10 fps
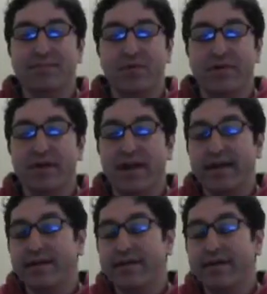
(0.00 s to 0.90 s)
important
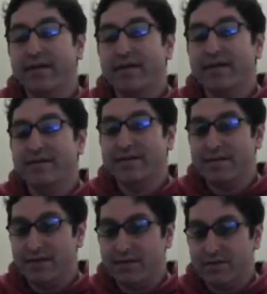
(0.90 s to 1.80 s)
later.
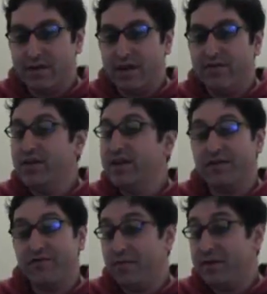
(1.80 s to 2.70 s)
Still, if you can
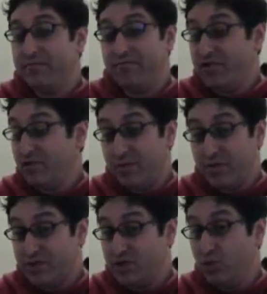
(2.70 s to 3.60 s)
get it from a riddle
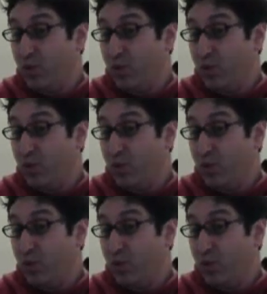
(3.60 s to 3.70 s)
box,